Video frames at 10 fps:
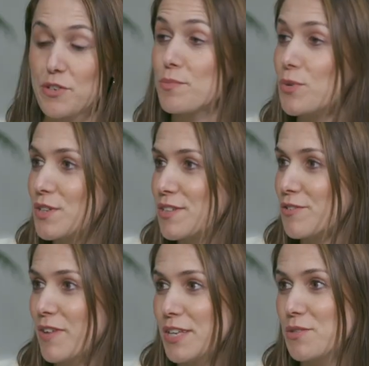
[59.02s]
There's more
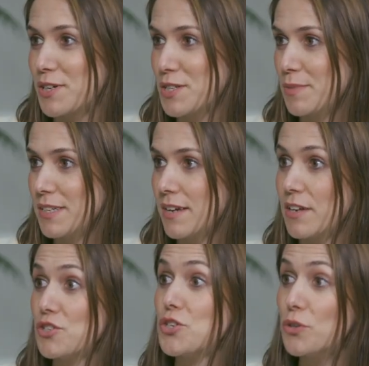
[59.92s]
civil rights work to be
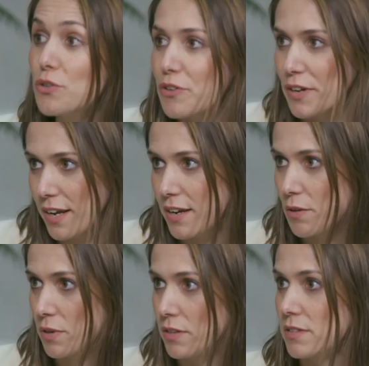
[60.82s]
done to create a
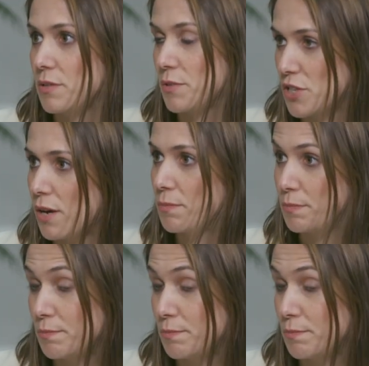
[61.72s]
world in which all